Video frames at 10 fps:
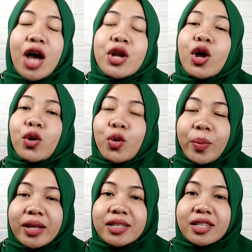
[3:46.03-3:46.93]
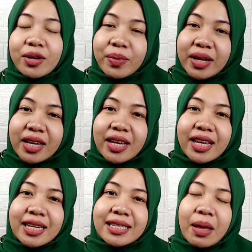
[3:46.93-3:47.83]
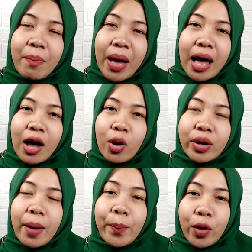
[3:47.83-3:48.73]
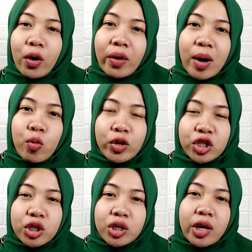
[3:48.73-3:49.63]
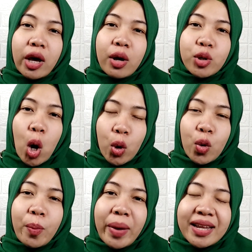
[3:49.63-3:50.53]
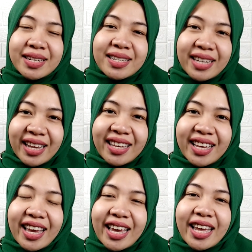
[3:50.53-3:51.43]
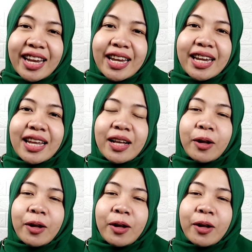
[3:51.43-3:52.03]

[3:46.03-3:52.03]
Documentary is about a program which documenting in